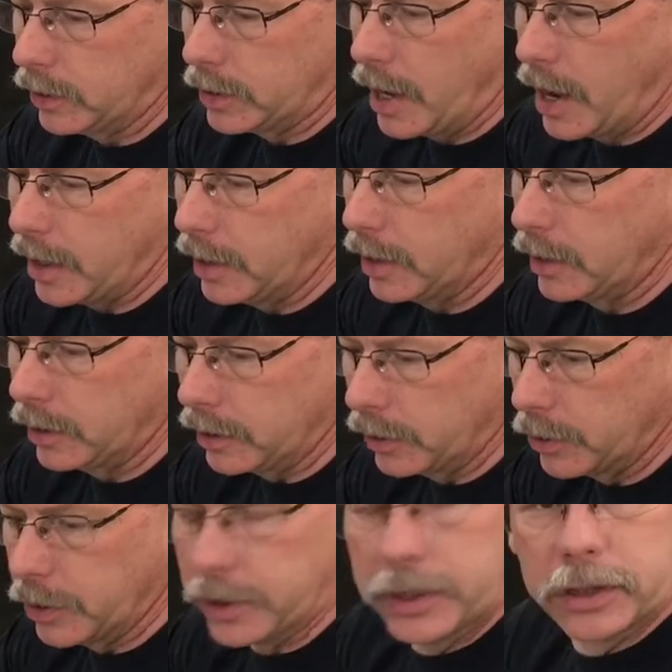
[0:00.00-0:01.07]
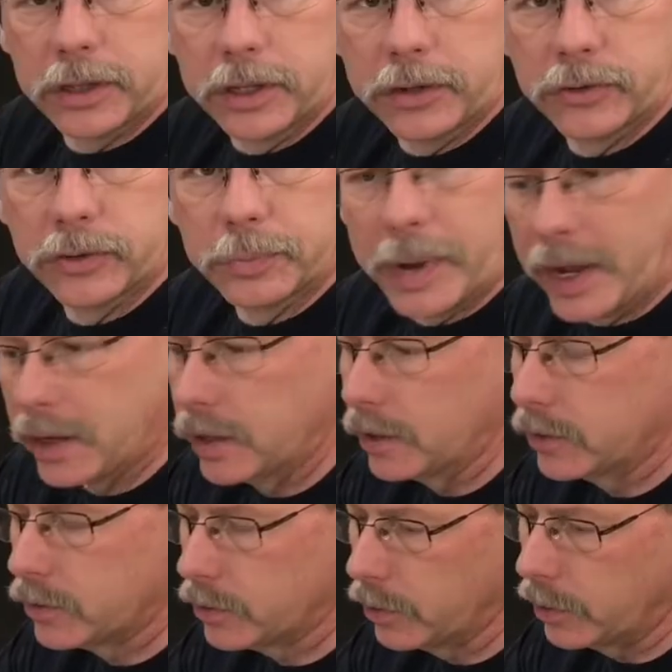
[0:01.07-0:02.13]
that in, and then go ahead and get the engine back
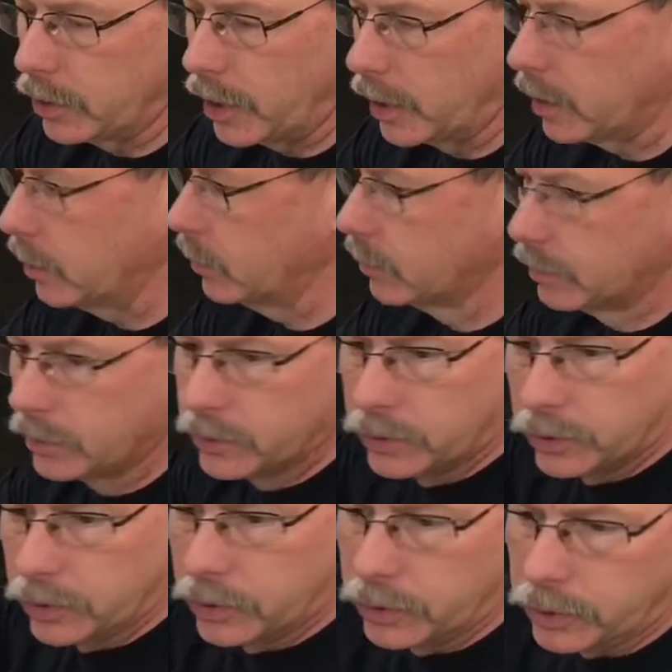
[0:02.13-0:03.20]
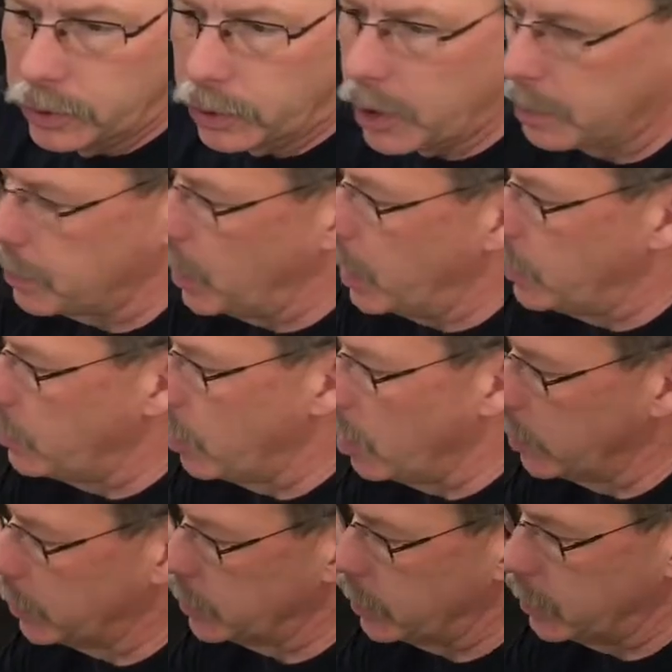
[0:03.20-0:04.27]
in so that I can hook up the
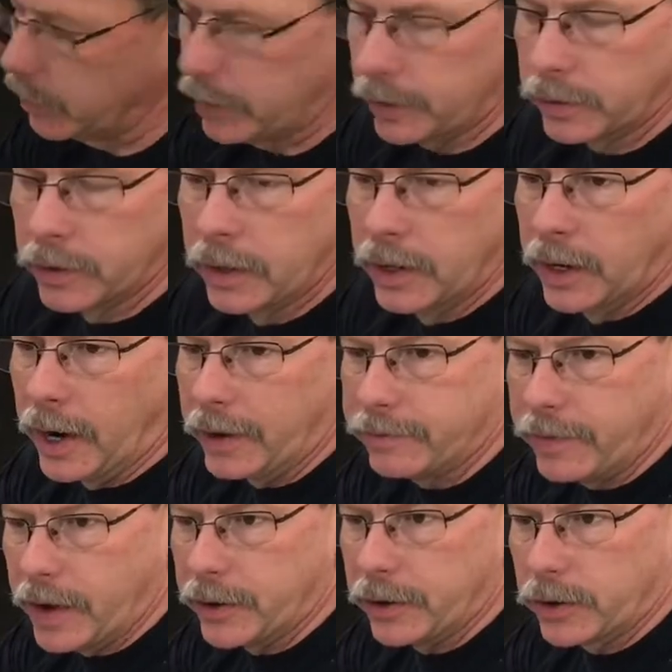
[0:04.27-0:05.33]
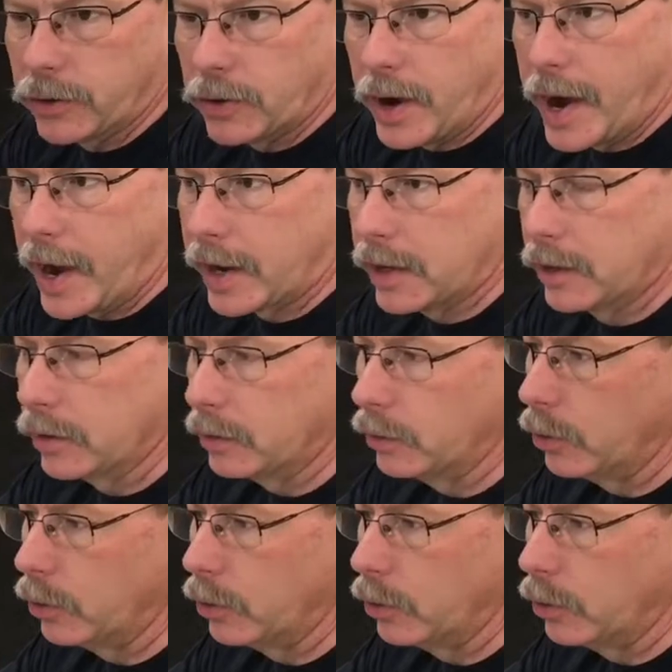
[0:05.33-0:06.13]
hydraulics and everything. I found a crack in the